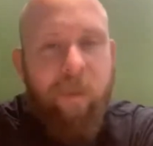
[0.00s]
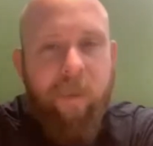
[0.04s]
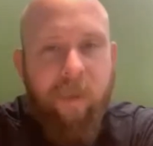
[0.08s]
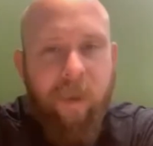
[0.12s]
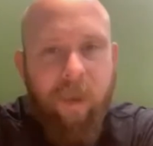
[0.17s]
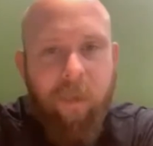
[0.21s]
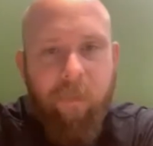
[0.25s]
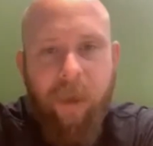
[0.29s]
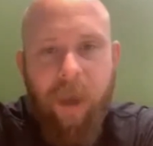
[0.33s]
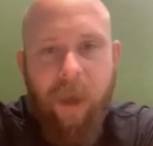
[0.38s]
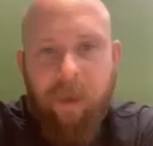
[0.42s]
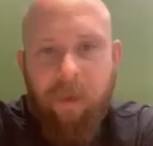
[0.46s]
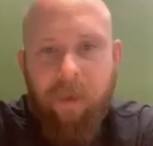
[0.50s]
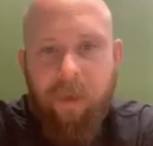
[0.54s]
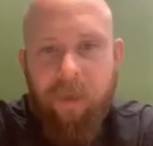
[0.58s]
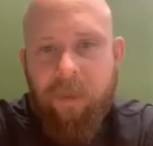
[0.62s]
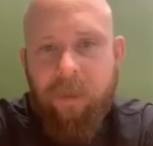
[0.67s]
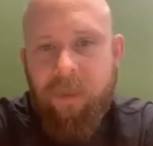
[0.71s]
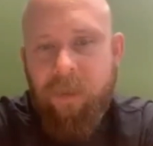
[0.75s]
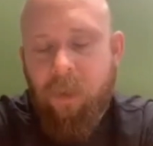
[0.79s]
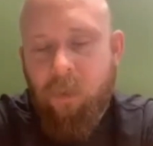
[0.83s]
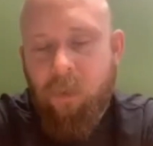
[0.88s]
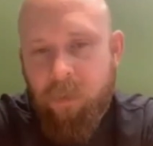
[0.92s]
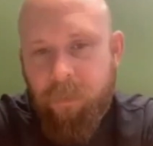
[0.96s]
about it is
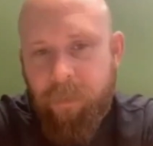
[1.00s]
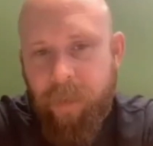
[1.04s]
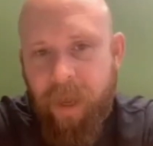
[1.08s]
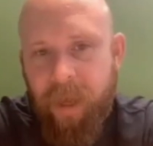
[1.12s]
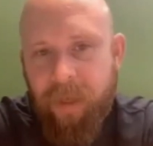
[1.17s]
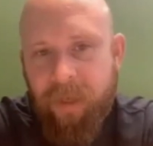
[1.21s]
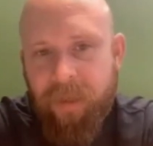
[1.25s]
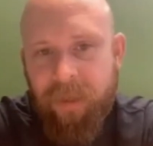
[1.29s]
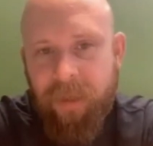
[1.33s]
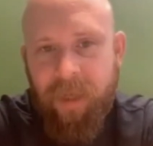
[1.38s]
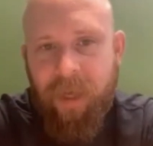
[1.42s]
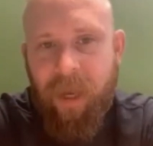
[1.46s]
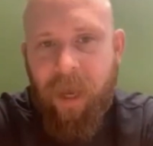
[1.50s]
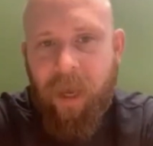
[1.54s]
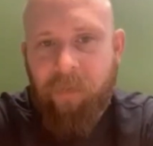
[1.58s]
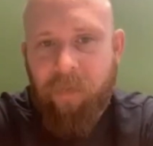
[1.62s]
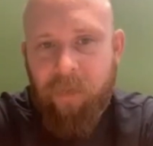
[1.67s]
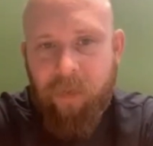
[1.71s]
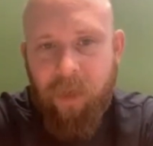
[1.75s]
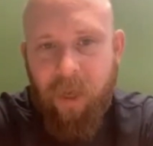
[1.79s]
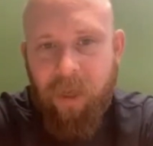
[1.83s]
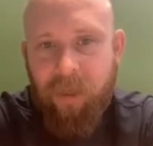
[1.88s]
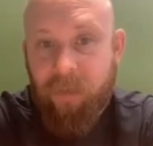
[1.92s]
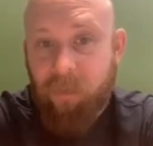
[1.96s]
those banks that
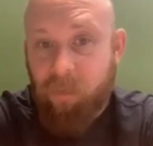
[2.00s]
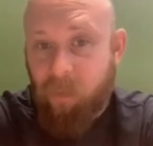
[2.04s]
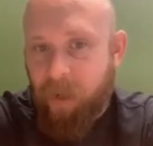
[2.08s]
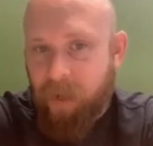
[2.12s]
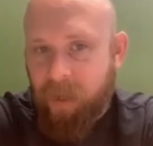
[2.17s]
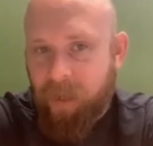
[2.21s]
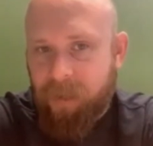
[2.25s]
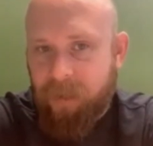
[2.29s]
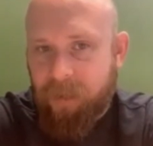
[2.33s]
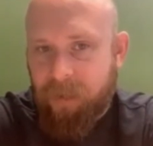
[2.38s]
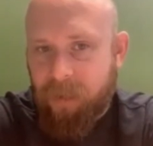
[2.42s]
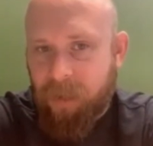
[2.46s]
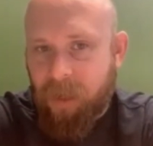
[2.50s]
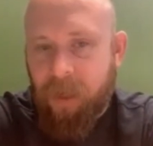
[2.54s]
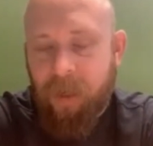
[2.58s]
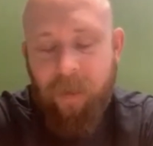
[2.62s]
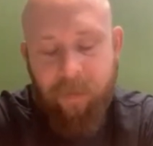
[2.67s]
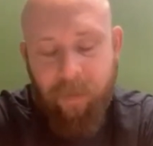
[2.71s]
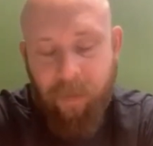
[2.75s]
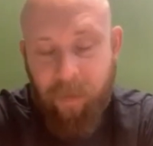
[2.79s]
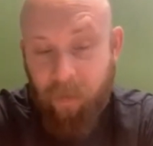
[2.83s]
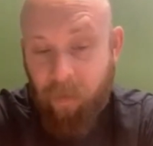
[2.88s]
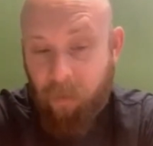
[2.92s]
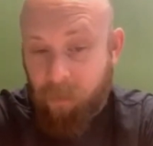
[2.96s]
advertise rates
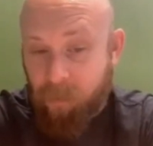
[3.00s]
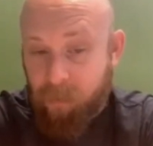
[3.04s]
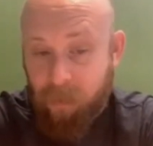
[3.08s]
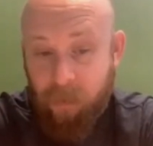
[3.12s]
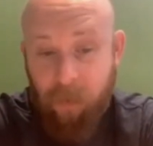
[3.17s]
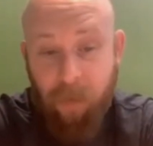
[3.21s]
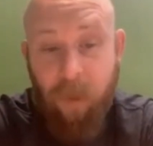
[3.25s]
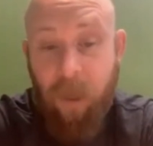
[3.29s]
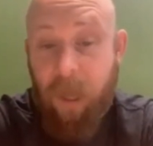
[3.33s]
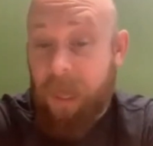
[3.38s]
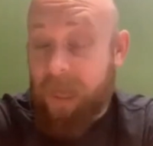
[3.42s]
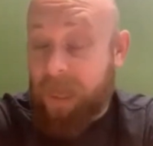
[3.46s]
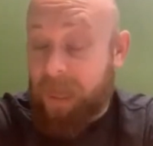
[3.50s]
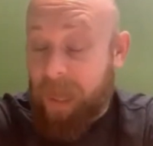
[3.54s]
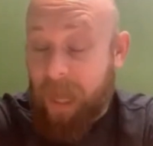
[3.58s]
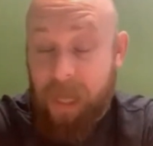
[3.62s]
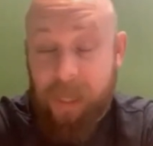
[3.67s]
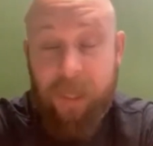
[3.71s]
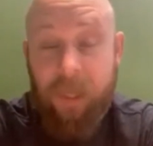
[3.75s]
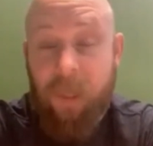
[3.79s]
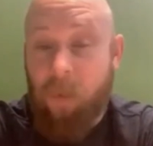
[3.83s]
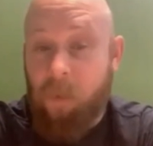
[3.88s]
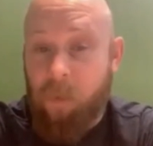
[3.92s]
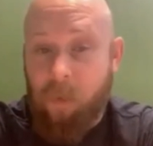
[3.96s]
that are a
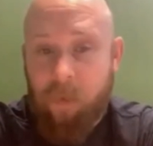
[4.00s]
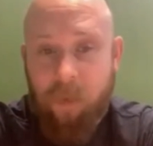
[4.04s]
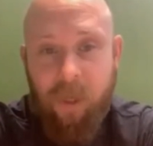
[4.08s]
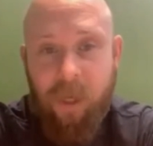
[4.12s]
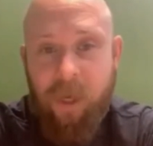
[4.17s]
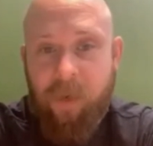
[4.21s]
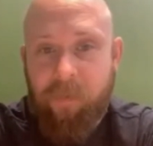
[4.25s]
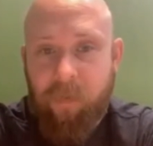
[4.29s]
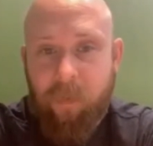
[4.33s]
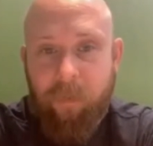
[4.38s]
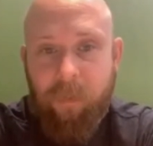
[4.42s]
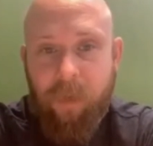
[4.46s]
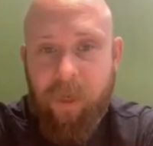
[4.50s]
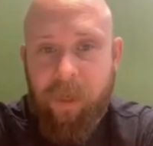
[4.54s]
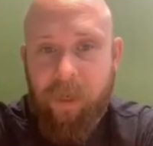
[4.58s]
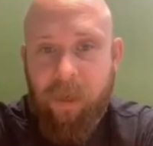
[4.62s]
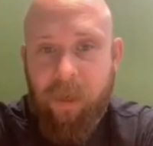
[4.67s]
lot lower than everybody